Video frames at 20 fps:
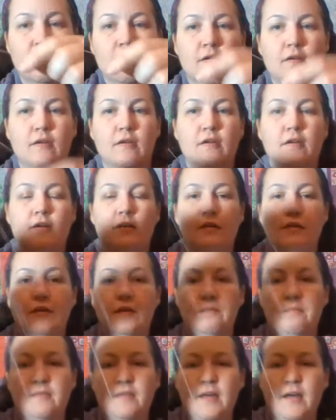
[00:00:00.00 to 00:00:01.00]
So now you've
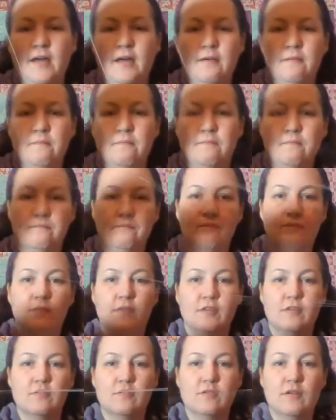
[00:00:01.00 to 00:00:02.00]
got about 4
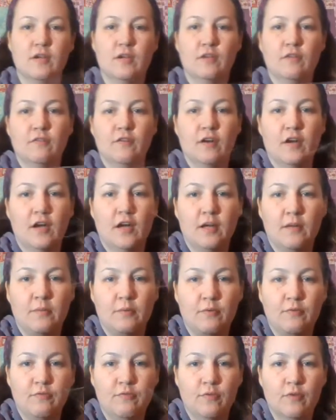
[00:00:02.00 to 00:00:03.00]
inches, that's maybe a bit
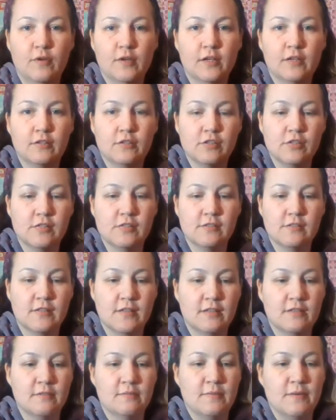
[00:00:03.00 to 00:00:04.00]
longer than 4 inches,
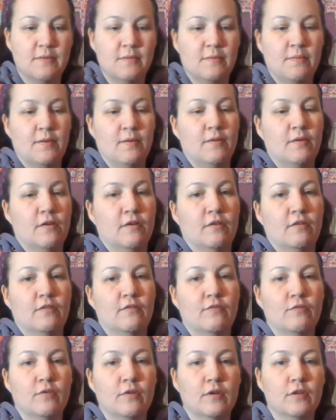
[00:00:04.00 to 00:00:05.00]
your clip
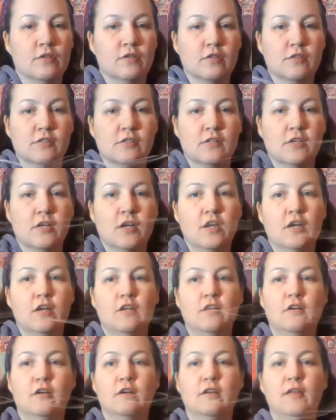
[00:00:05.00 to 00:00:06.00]

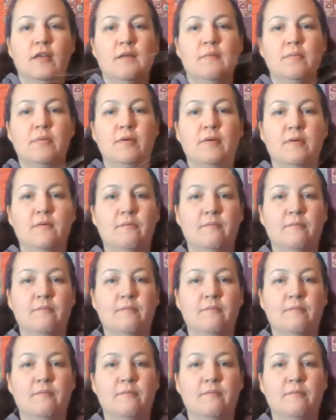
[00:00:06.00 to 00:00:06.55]
and your needle.